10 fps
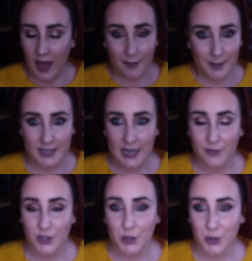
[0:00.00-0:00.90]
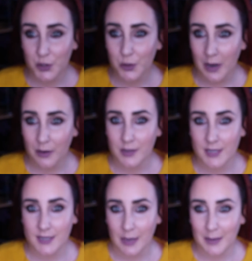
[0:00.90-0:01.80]
11:30, so it's 2 hours
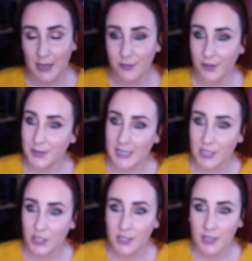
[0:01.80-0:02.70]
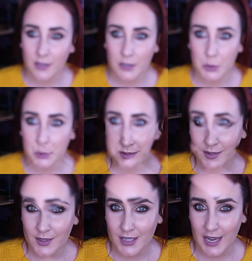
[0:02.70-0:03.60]
since I applied the foundation.
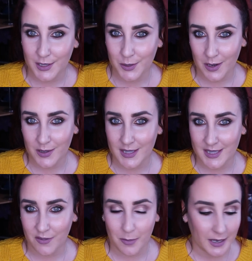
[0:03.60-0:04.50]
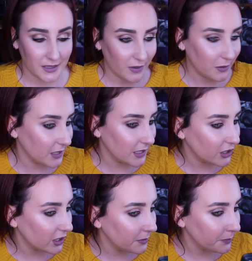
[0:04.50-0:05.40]
So yeah, 2 hours since I've applied the
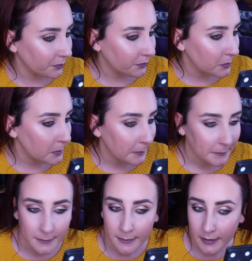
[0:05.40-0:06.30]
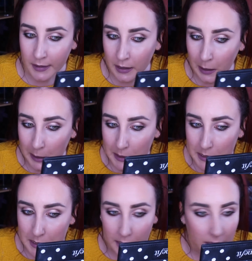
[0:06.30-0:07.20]
foundation. Let's
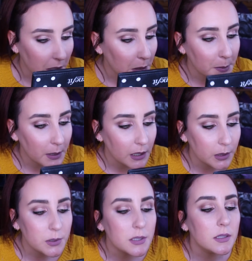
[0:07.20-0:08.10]
take an up close